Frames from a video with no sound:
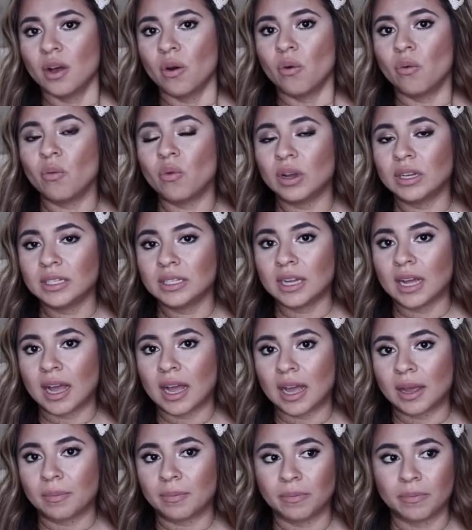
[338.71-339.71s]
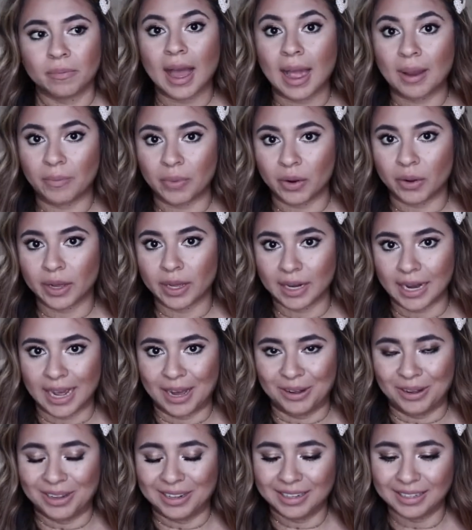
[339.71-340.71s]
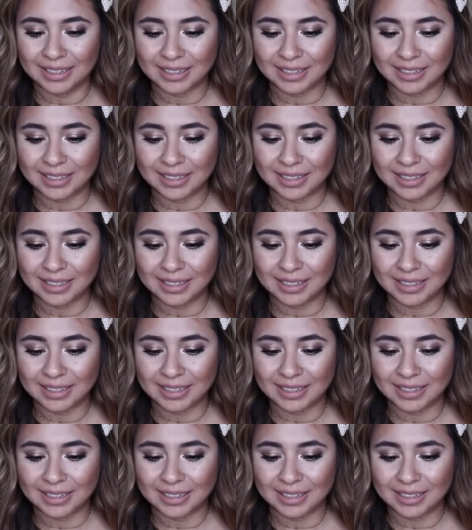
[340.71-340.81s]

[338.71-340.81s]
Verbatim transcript: one time I broke a nail